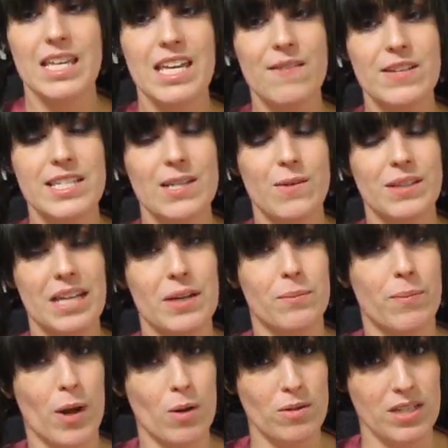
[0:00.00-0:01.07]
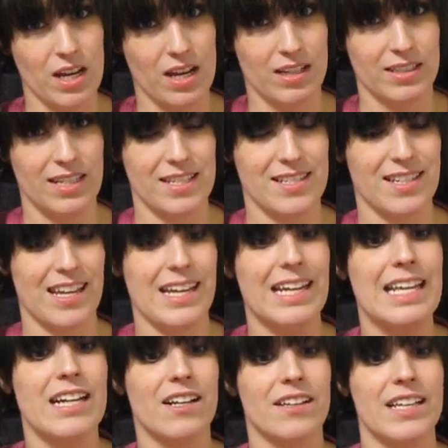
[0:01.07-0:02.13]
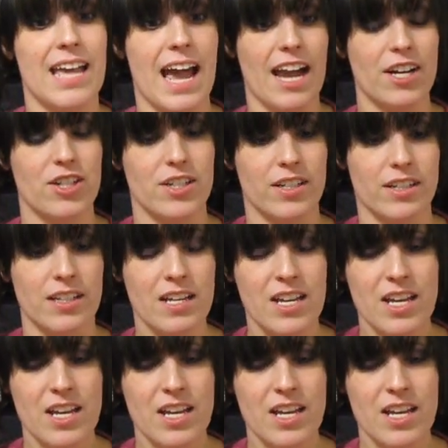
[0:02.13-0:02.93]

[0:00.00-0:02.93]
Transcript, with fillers: Even someone like Botan gets to get in on the action,